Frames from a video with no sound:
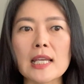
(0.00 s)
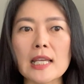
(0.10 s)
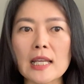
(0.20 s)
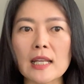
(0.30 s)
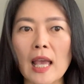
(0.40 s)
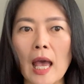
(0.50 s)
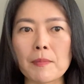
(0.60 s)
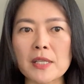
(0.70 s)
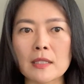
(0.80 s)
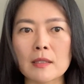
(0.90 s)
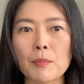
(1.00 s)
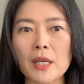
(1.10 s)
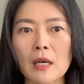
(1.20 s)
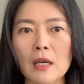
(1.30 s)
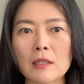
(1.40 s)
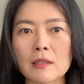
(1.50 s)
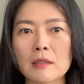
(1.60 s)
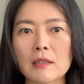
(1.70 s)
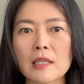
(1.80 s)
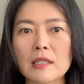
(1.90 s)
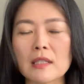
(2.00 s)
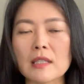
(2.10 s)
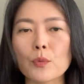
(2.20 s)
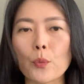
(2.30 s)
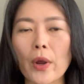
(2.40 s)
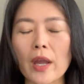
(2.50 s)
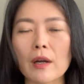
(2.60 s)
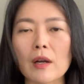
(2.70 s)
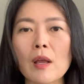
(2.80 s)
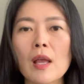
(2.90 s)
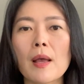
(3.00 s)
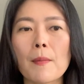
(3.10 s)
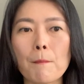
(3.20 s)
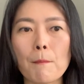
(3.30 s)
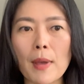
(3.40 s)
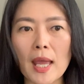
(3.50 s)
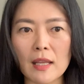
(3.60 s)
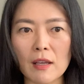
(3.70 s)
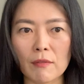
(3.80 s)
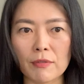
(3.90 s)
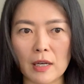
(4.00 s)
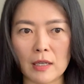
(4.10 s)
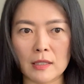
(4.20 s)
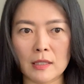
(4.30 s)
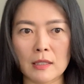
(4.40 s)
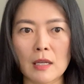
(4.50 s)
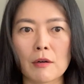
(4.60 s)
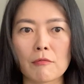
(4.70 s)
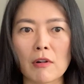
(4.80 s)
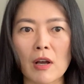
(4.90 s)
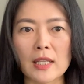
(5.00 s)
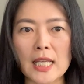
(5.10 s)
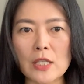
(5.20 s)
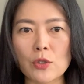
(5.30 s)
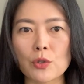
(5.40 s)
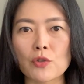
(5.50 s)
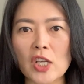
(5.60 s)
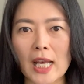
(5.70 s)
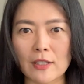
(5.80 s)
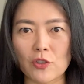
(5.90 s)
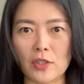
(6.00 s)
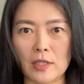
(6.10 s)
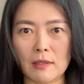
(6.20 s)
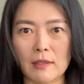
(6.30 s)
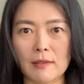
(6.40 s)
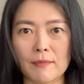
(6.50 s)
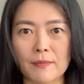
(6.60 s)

eating habits, because this is where many of us run into challenges.